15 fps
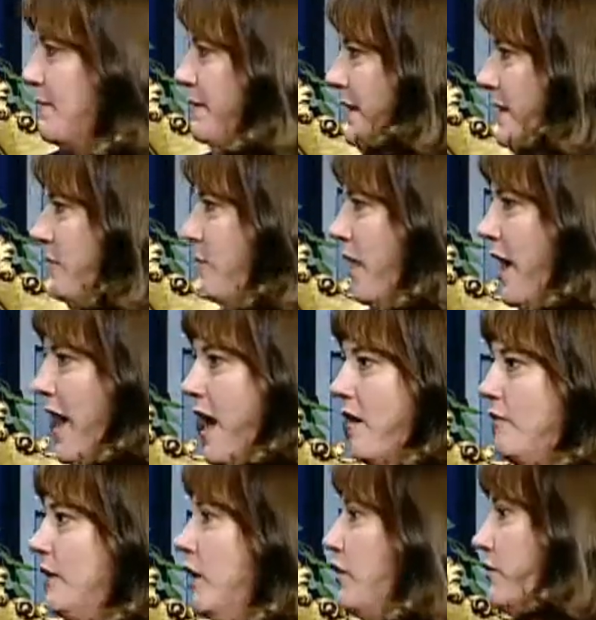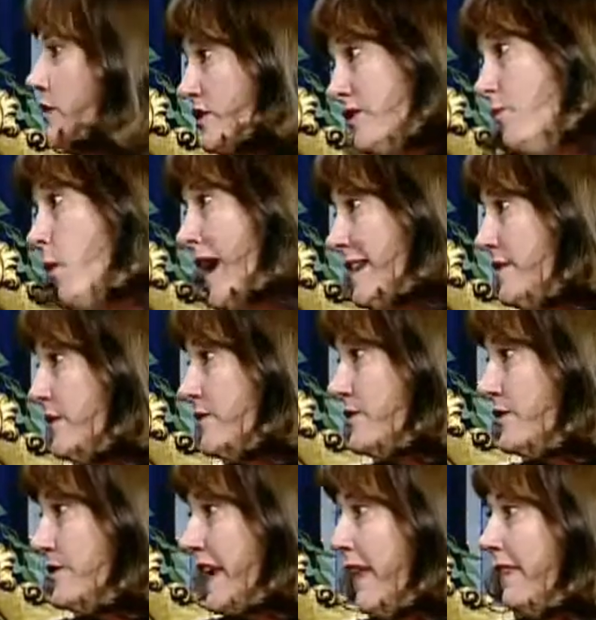but then we'll have you know there's some white
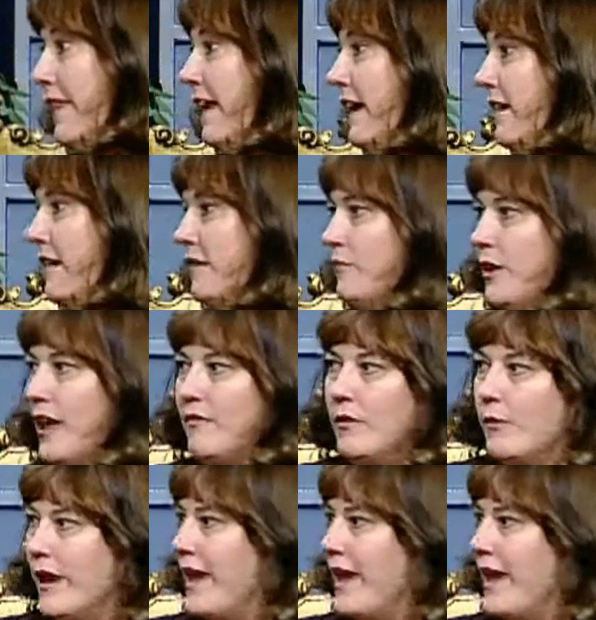toasters out there and we'll have the